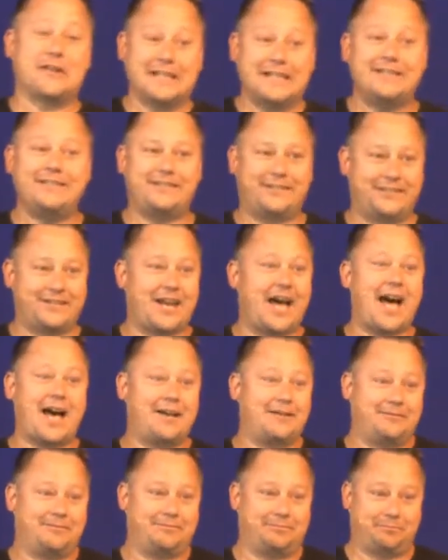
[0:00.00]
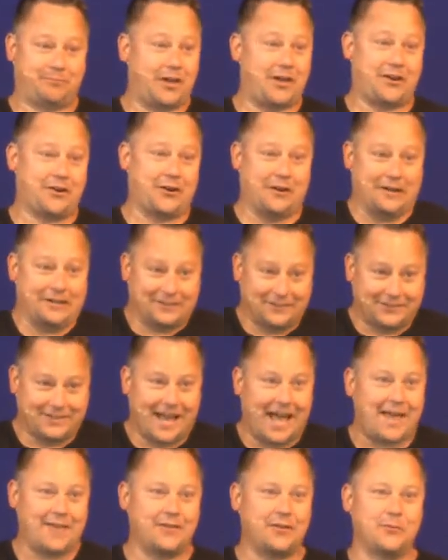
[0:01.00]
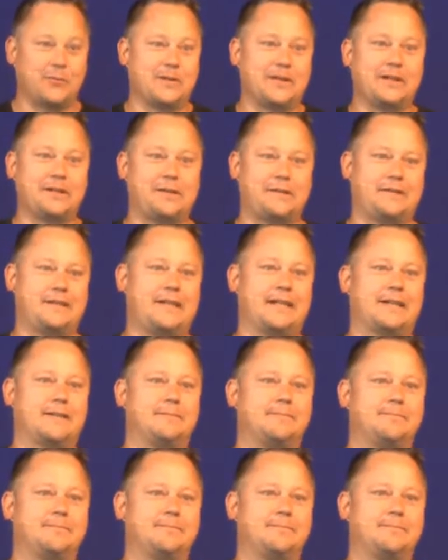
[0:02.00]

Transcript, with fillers: is not butter. It's not the real thing.